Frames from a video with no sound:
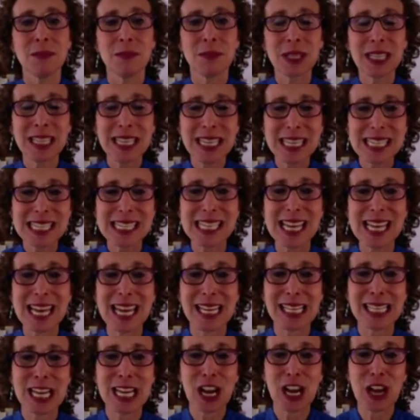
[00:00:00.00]
please
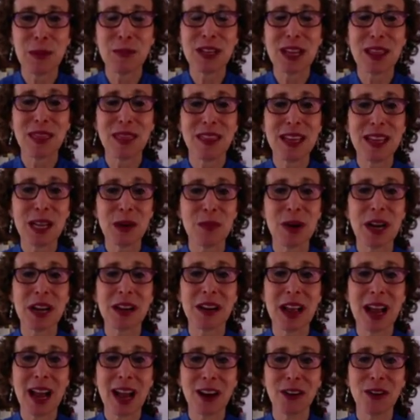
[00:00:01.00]
take time to think
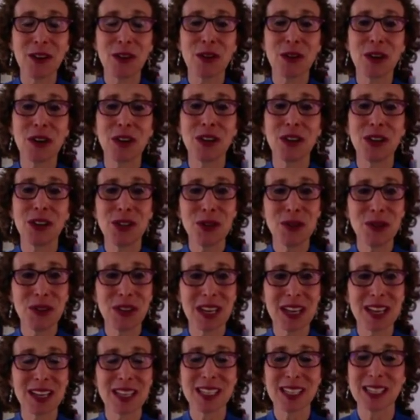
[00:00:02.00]
about how you're going to do
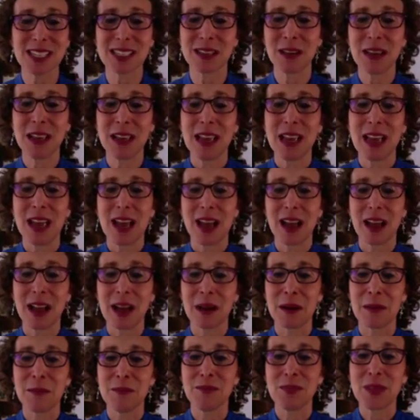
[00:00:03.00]
this
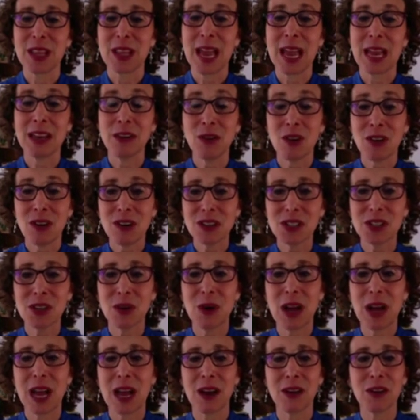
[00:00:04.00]
um, and
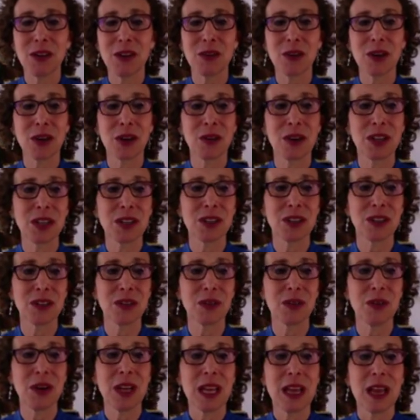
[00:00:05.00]
also how you're going
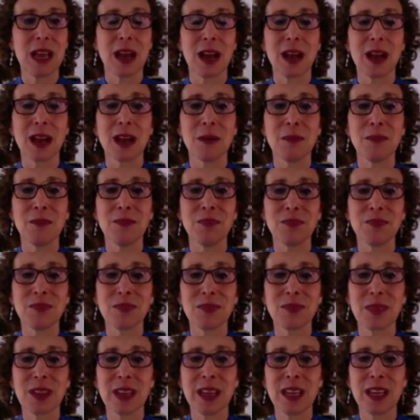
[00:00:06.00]
to um,
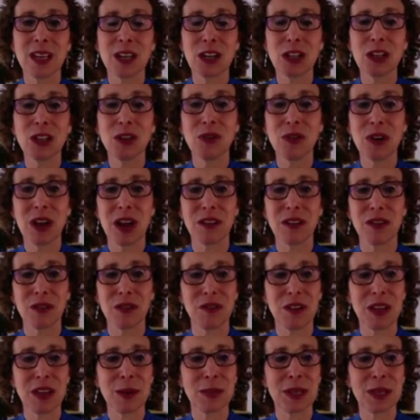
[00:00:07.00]
include other
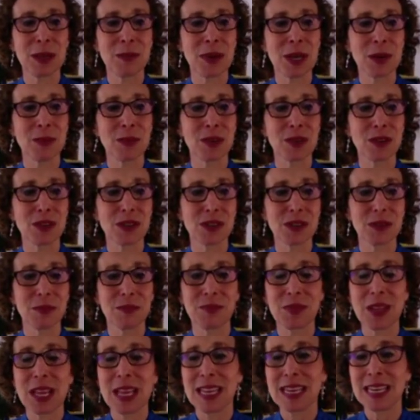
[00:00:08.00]
family members.
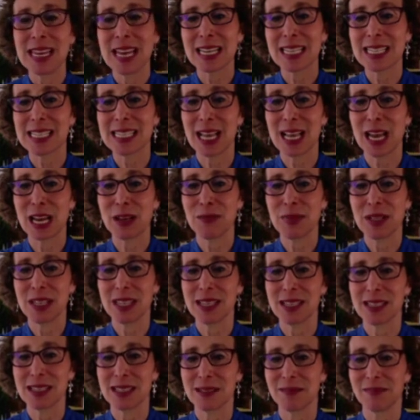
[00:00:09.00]
Next slide,
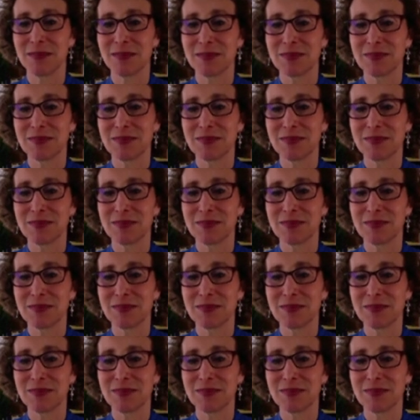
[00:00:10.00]
please.